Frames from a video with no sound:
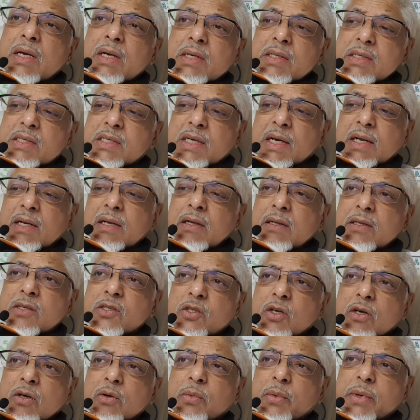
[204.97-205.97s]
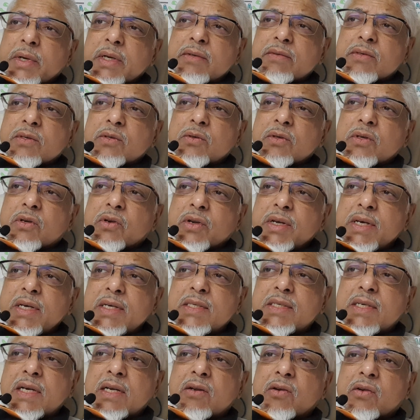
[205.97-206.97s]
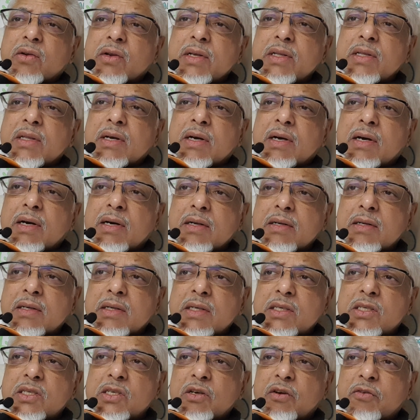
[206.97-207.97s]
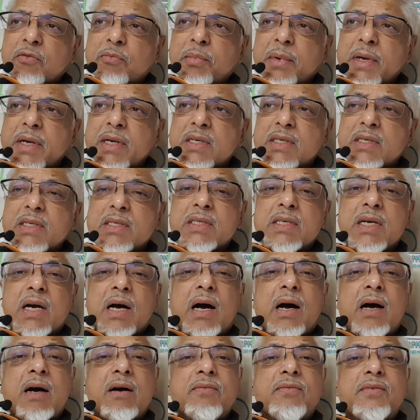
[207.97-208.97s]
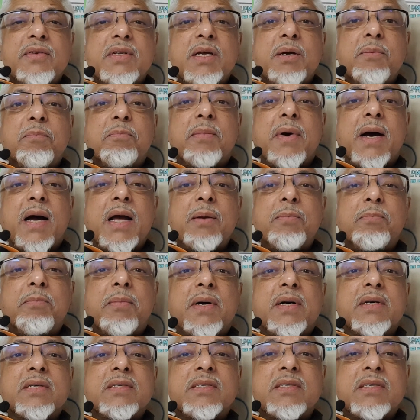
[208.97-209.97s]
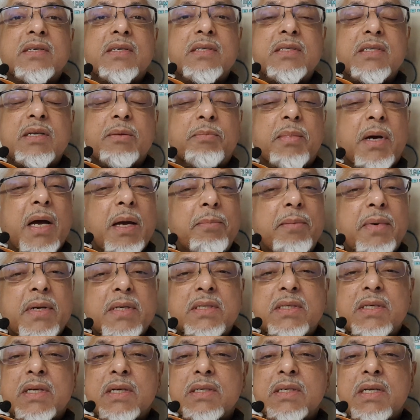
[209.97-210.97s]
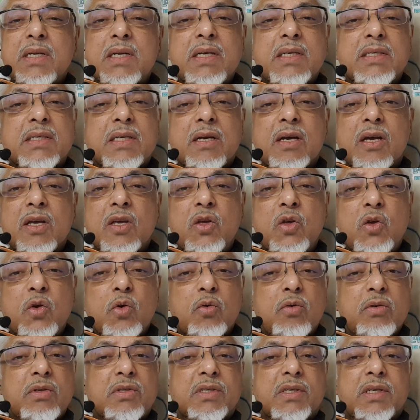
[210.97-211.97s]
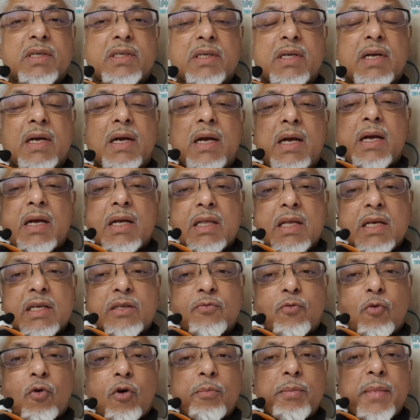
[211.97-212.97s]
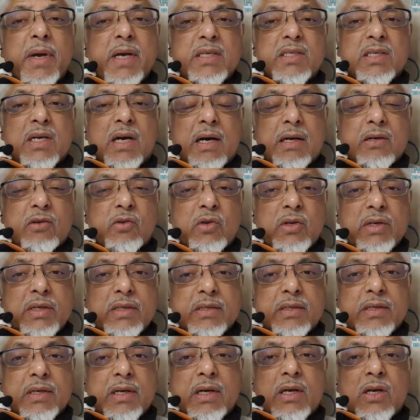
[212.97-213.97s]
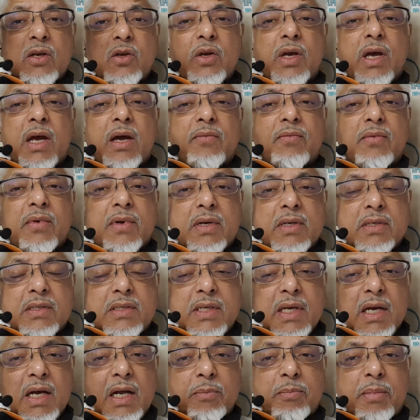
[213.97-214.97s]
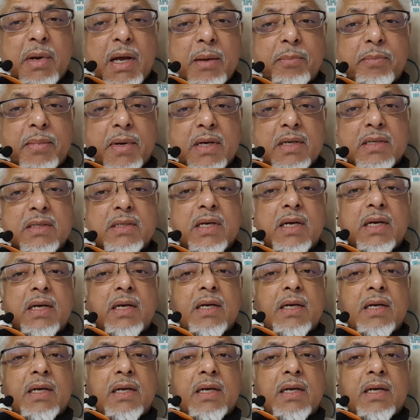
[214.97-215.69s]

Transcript: Gentle shockwaves could regenerate the heart tissue of patients after bypass surgery. Bypass surgery is a huge surgery. There's 4 major arteries. You have single bypass,